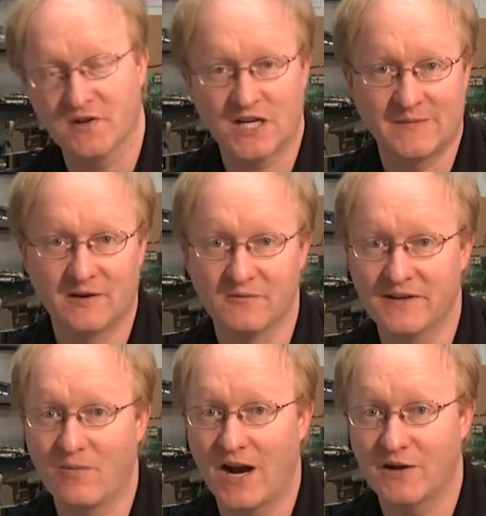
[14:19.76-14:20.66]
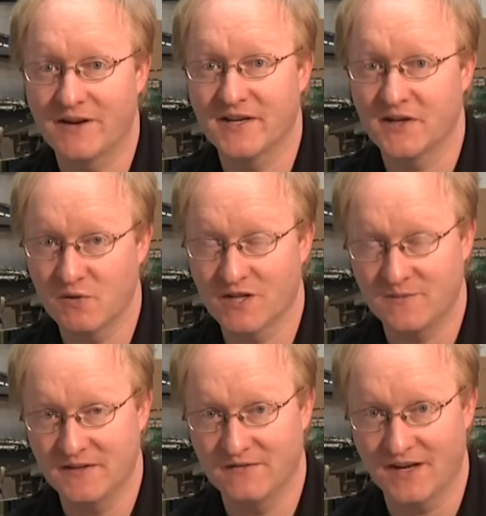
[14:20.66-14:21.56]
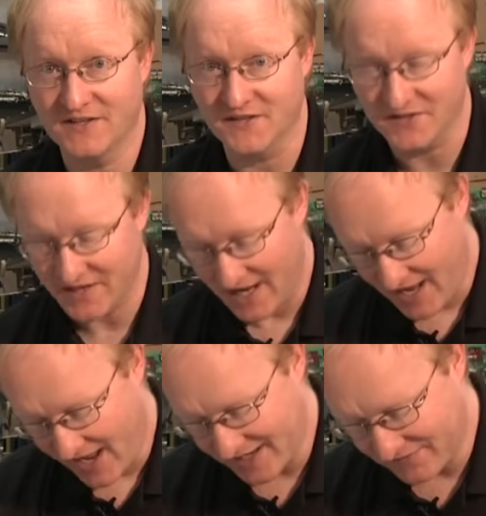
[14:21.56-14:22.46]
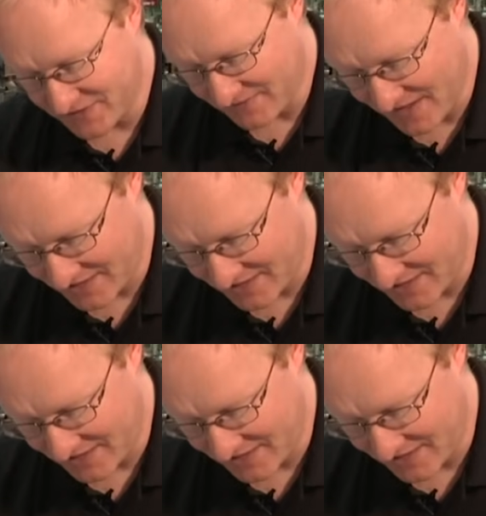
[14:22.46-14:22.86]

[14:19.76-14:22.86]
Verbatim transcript: we talked about rewiring USB devices, and I've done